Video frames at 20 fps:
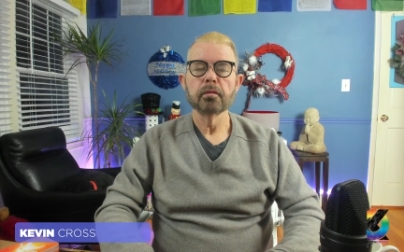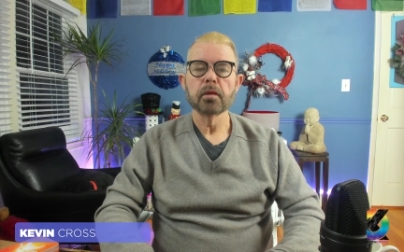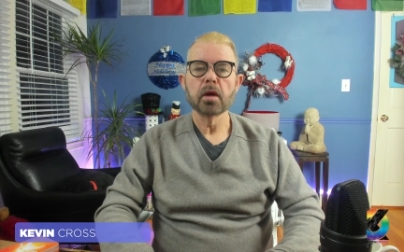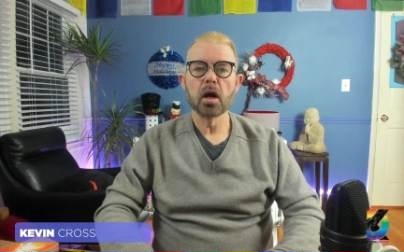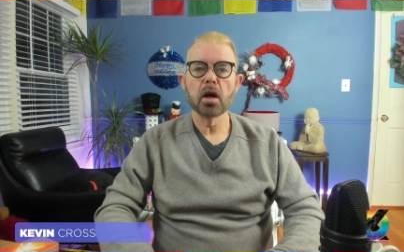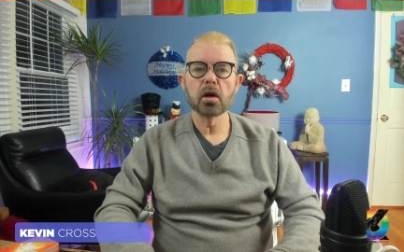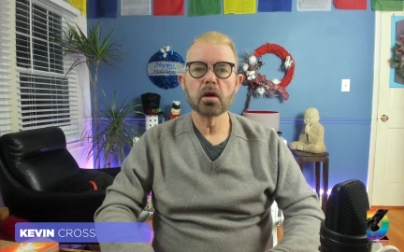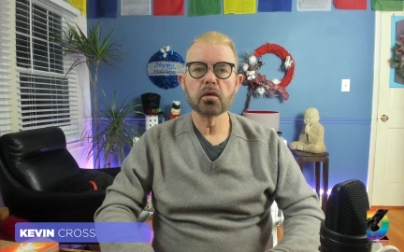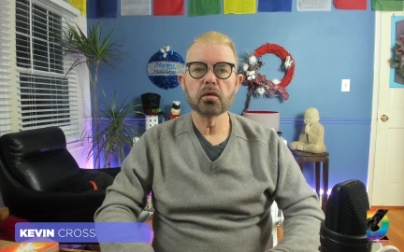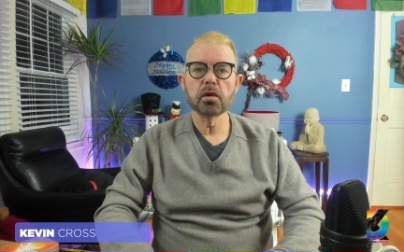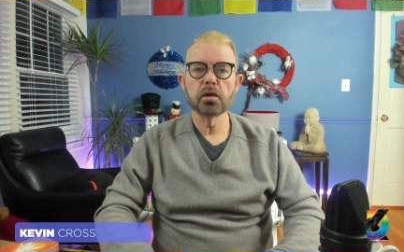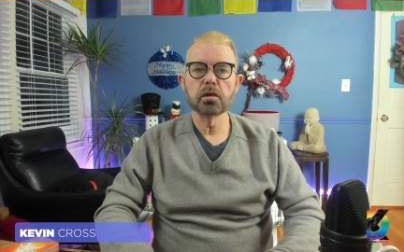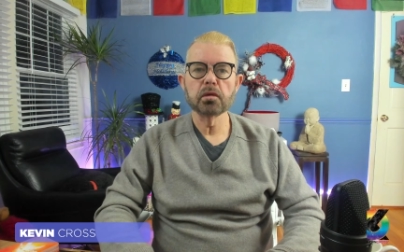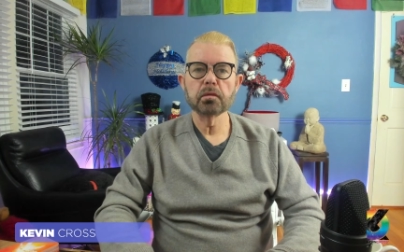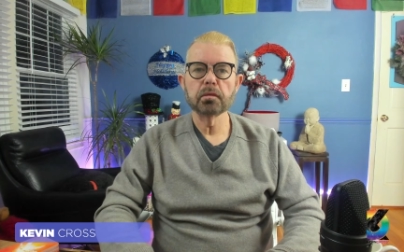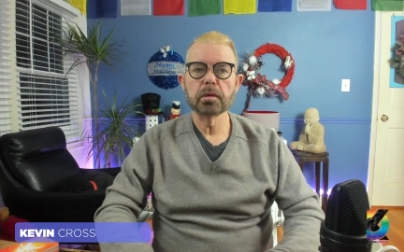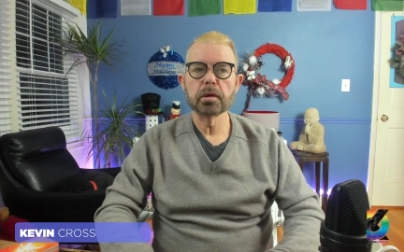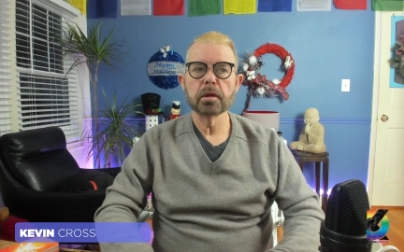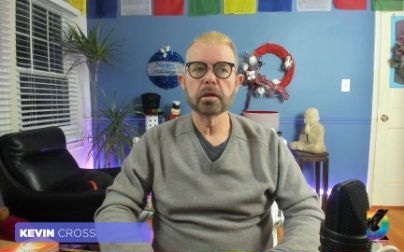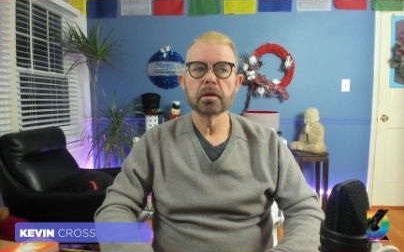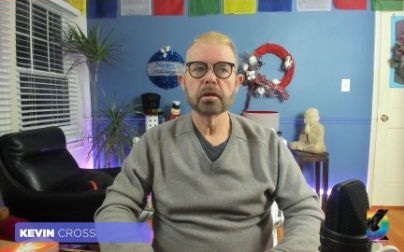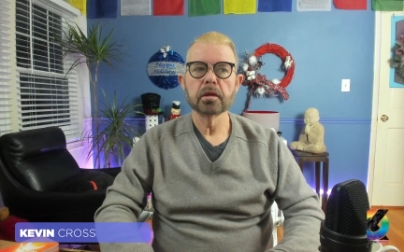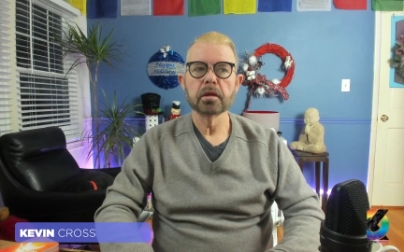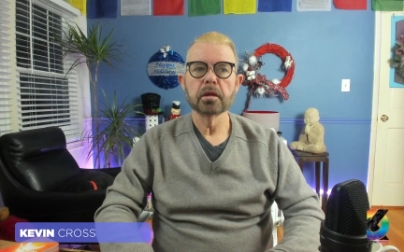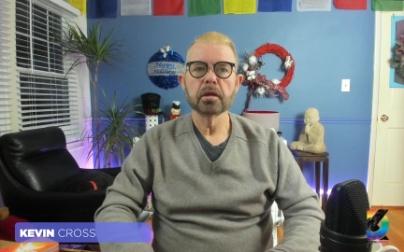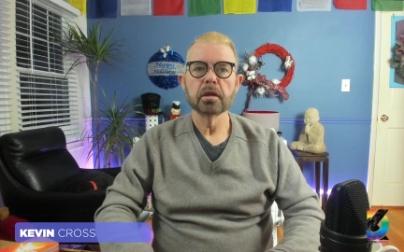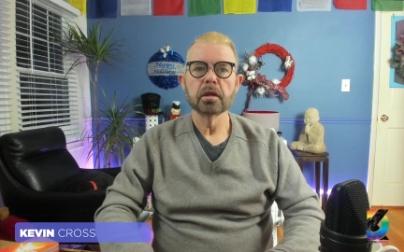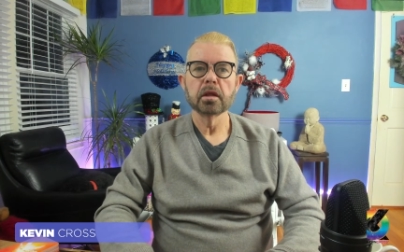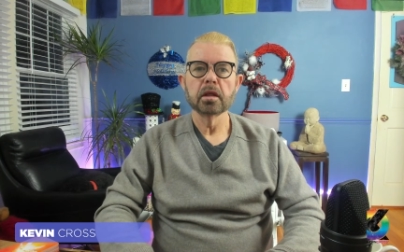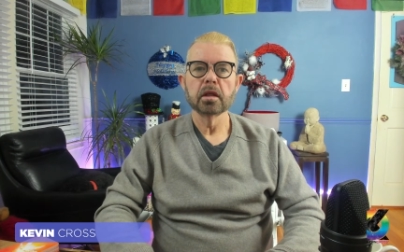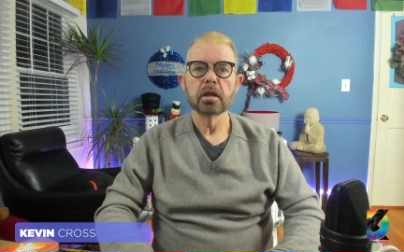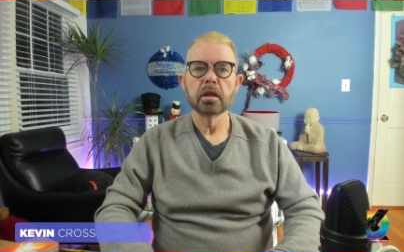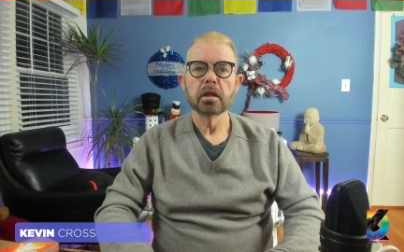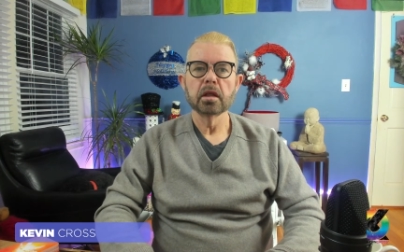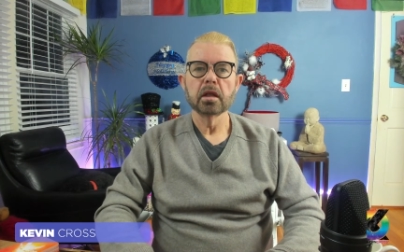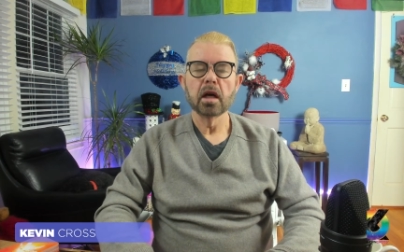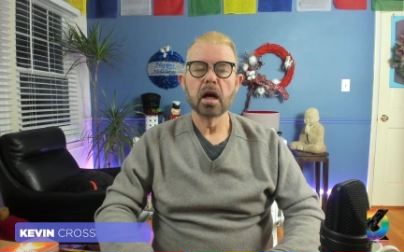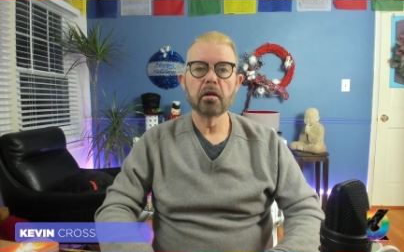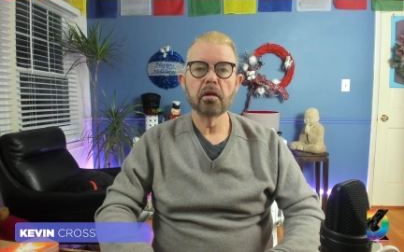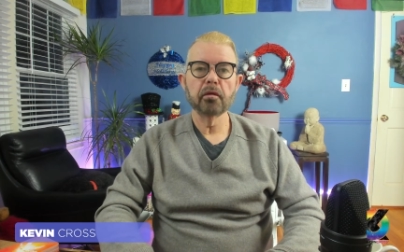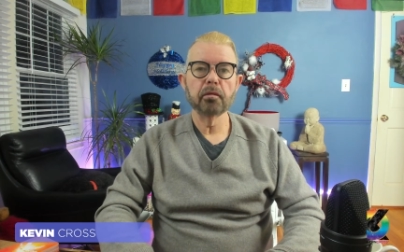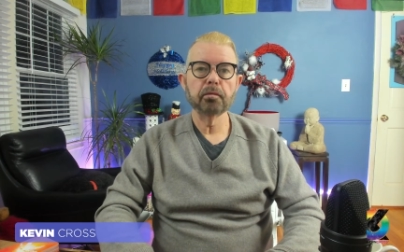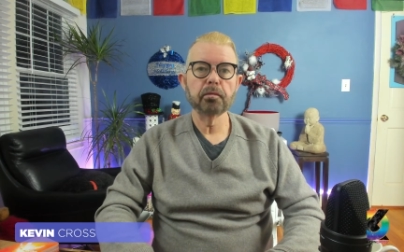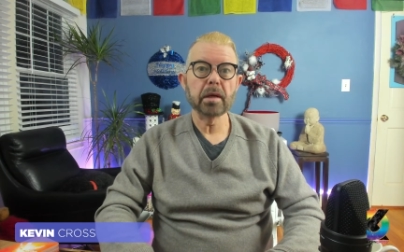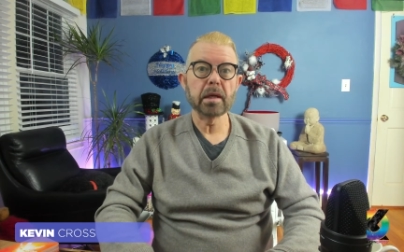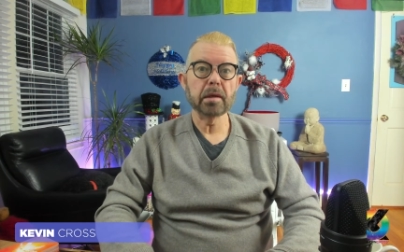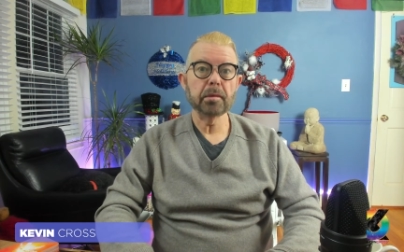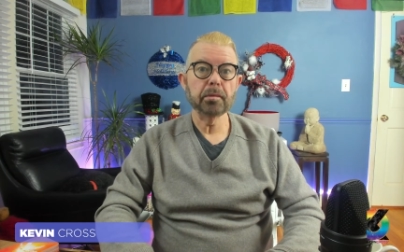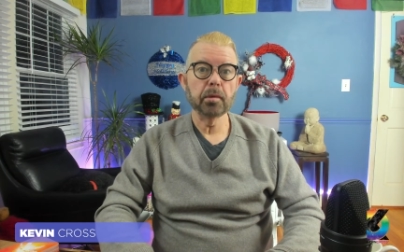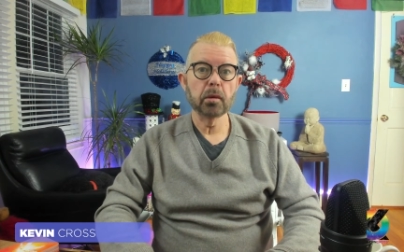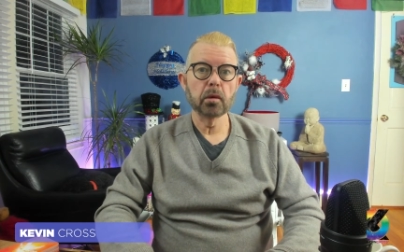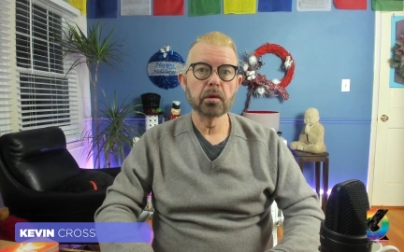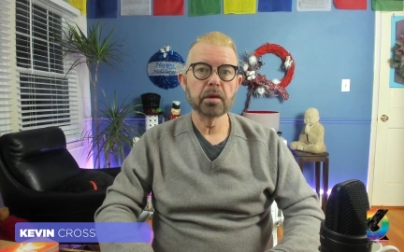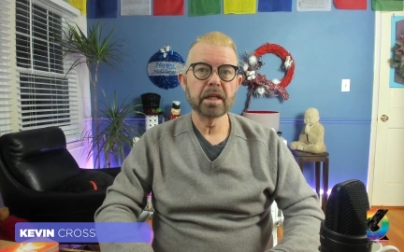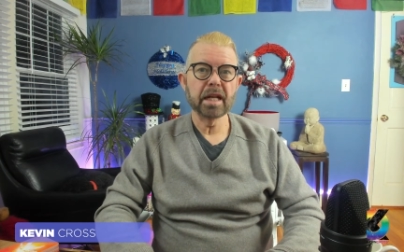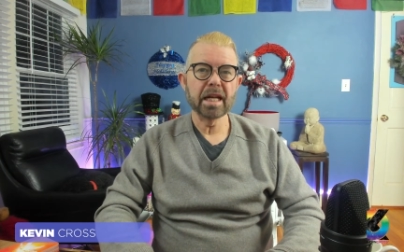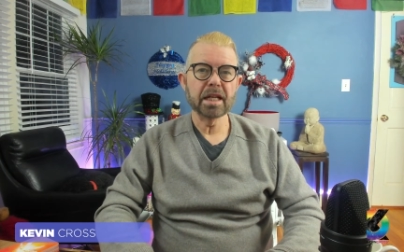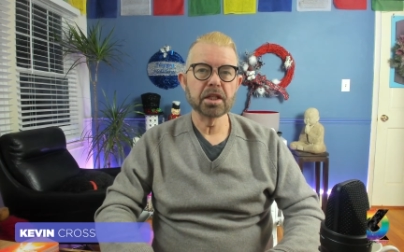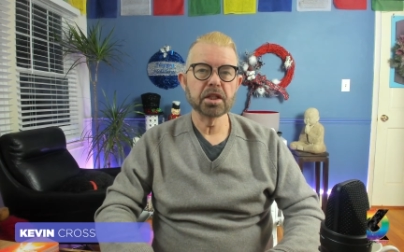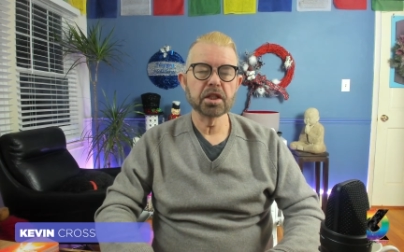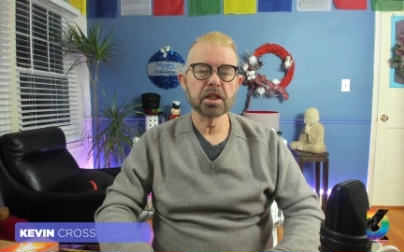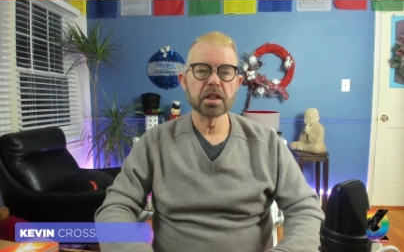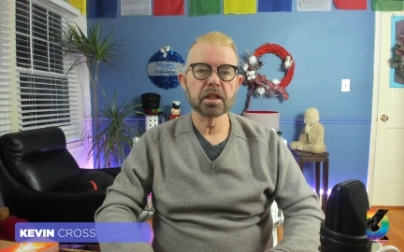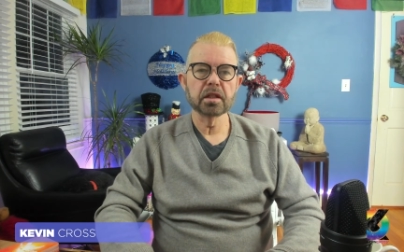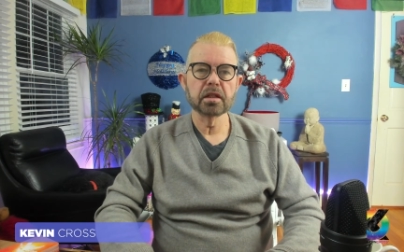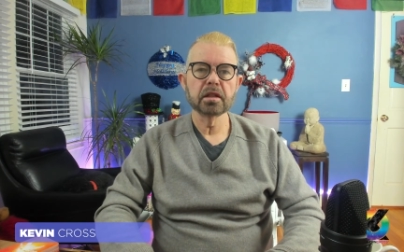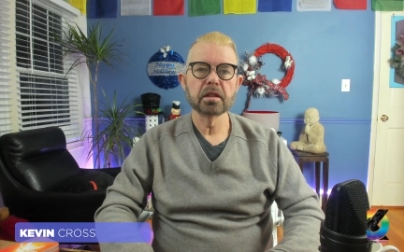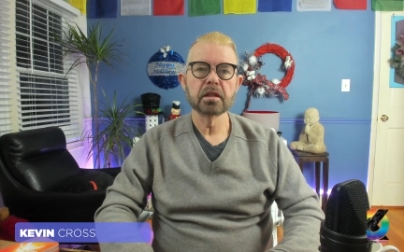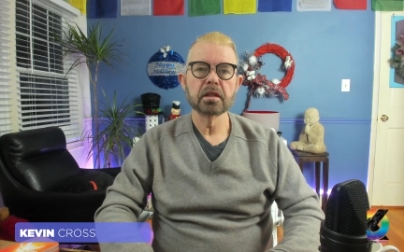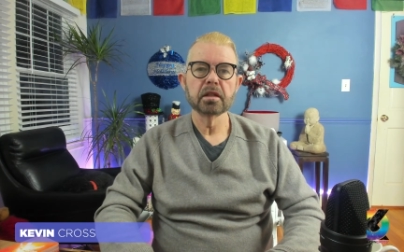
a group of people or nation